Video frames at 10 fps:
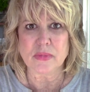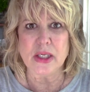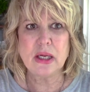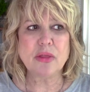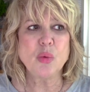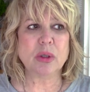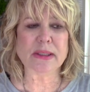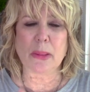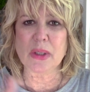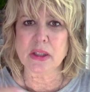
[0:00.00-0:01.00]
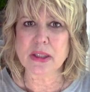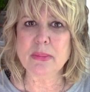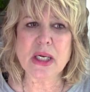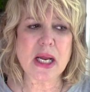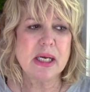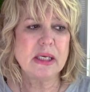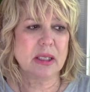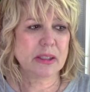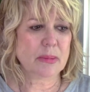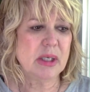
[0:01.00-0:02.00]
In other words, I'm eliminating,
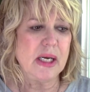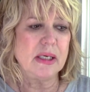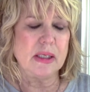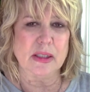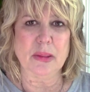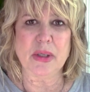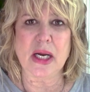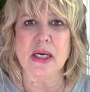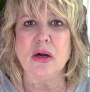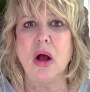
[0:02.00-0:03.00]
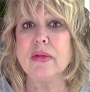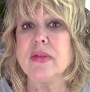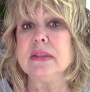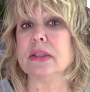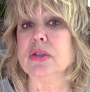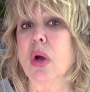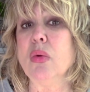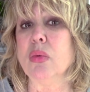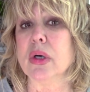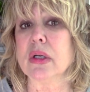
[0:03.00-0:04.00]
eliminating, eliminating all the things that
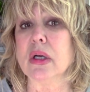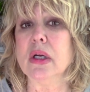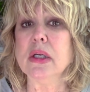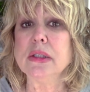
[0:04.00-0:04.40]
don't work